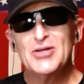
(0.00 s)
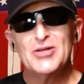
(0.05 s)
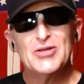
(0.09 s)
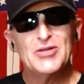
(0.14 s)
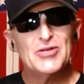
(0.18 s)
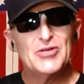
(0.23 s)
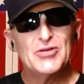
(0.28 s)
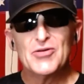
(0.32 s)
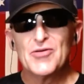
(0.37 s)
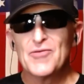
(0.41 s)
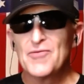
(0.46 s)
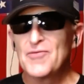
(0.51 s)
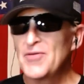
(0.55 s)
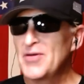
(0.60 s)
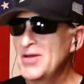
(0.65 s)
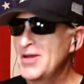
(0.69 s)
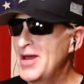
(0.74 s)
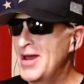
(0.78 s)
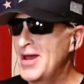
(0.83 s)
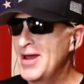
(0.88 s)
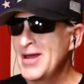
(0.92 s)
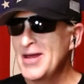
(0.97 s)
You're,
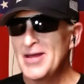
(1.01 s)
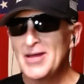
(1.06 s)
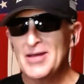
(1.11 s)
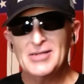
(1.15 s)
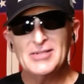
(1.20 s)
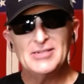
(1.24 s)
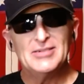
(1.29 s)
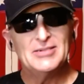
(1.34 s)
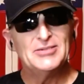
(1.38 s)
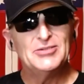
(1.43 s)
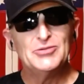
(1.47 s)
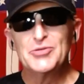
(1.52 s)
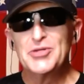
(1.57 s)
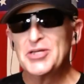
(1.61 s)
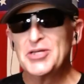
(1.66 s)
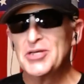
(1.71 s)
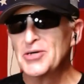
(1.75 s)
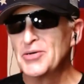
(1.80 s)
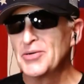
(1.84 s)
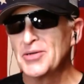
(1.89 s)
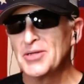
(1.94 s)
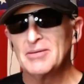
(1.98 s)
hey, you
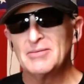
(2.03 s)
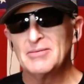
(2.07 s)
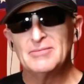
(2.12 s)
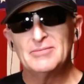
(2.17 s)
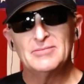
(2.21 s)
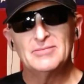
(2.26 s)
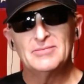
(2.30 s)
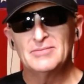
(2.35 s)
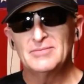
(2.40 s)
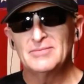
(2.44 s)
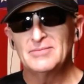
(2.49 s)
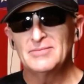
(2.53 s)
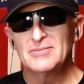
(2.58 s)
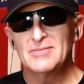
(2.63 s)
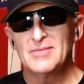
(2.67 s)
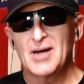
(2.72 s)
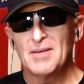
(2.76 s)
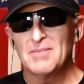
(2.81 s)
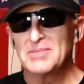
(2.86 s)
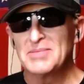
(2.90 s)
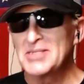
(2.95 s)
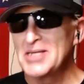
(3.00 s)
killed it.
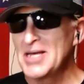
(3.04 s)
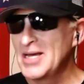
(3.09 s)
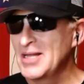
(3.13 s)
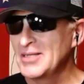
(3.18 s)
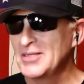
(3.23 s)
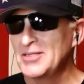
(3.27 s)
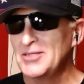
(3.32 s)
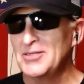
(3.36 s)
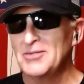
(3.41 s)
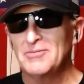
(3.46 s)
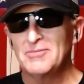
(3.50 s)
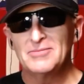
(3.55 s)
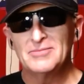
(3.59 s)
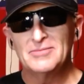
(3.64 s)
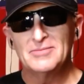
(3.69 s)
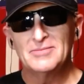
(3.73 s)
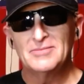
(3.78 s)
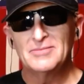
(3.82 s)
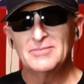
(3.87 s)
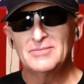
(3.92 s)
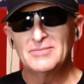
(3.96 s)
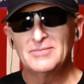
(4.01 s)
I'm telling you.
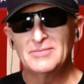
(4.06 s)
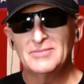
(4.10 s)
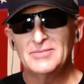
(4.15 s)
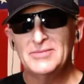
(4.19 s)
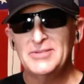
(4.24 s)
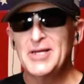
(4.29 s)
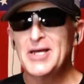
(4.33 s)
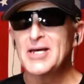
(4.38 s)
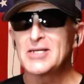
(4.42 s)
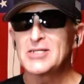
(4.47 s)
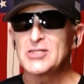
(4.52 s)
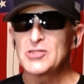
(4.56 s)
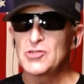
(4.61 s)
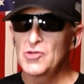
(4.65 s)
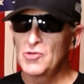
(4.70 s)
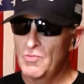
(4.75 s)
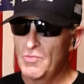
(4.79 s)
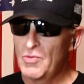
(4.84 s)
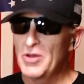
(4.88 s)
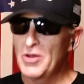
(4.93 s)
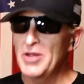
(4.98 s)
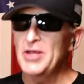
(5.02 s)
Yes, Nu
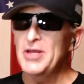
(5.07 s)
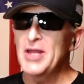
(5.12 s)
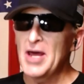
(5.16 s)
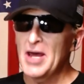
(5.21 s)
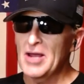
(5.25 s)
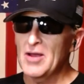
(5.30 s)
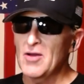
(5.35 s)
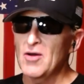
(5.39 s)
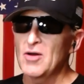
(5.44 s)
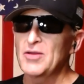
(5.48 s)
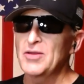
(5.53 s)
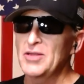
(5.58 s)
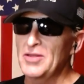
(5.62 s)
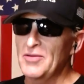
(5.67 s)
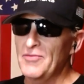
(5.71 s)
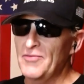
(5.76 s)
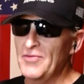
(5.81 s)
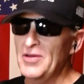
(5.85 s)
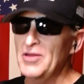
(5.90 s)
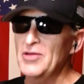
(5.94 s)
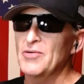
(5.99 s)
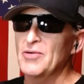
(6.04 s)
Breed daggone did the
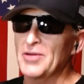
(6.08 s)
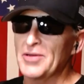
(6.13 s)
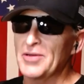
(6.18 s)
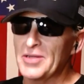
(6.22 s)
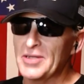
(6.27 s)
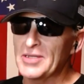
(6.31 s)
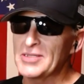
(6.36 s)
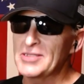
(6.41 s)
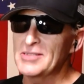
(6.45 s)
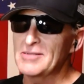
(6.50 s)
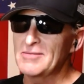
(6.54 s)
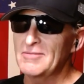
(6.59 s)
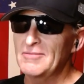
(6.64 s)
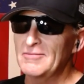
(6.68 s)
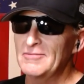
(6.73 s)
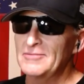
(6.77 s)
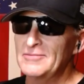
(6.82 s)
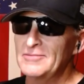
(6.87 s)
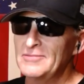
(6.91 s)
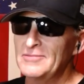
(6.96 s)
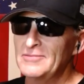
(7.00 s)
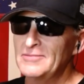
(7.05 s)
video on this.
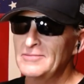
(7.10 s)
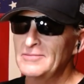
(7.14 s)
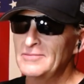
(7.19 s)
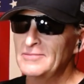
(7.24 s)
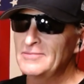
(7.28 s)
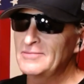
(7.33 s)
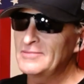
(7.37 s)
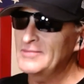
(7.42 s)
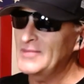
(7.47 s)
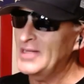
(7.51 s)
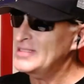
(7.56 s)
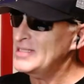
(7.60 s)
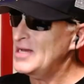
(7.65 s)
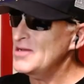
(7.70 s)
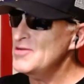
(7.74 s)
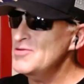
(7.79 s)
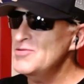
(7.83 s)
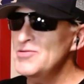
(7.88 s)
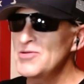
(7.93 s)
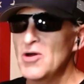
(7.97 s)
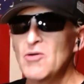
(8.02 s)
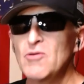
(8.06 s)
That's how
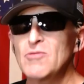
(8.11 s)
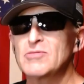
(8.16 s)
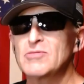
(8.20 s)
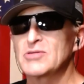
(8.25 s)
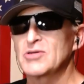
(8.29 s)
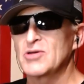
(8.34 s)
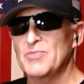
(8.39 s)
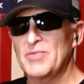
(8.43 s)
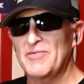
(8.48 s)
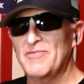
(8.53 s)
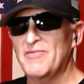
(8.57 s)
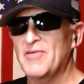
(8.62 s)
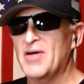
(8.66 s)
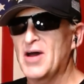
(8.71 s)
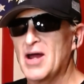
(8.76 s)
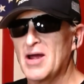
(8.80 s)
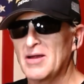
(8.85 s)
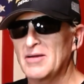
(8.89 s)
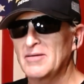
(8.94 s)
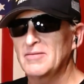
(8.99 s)
you know it was going to be fire.